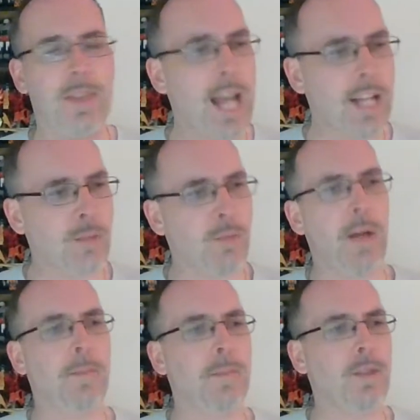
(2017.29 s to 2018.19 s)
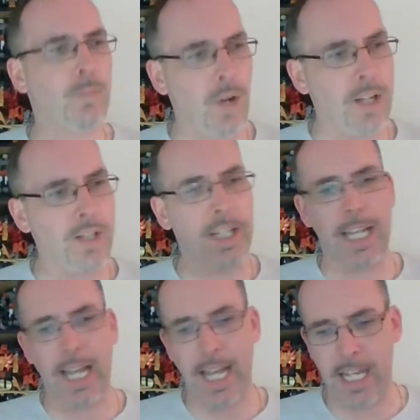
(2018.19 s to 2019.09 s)
That's the problem. The
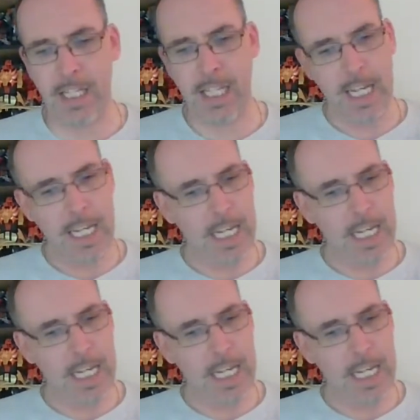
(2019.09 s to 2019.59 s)
pricing is